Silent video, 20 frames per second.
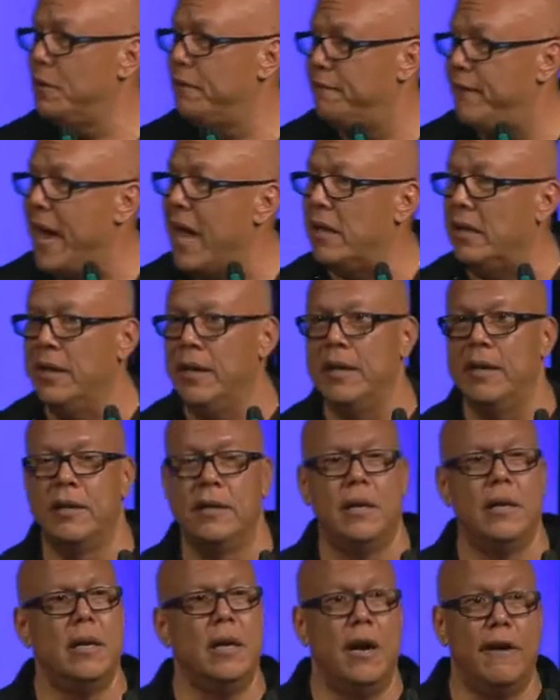valley.
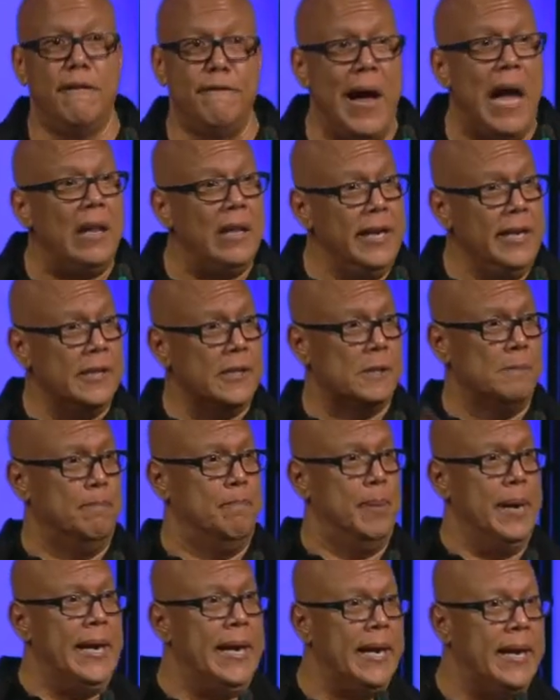A valley is
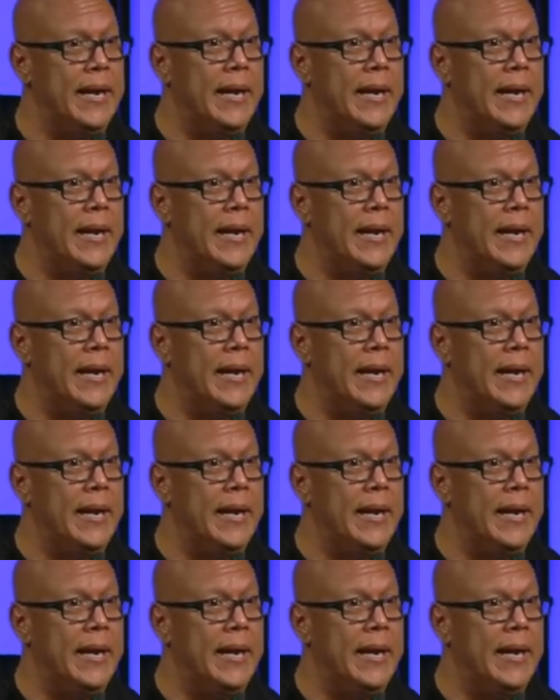big.